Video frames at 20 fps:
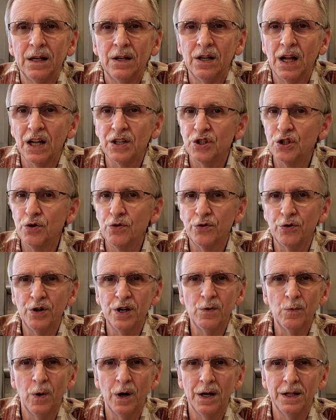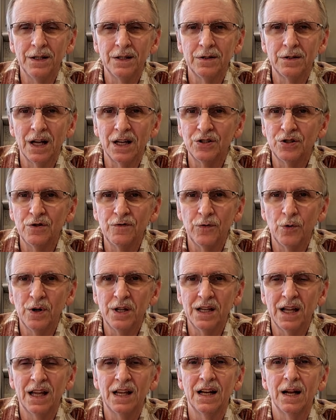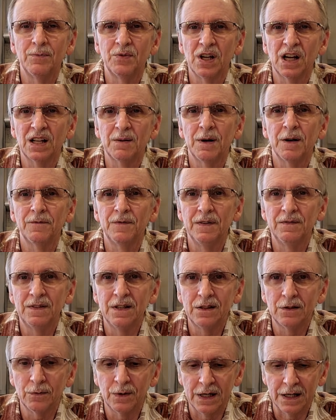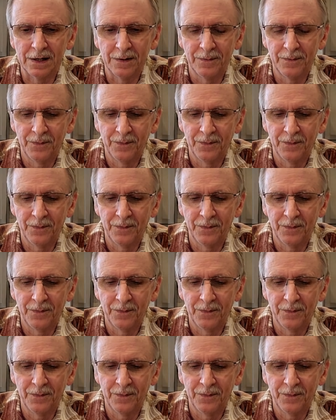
Not 231, not 248, I'm talking about 53.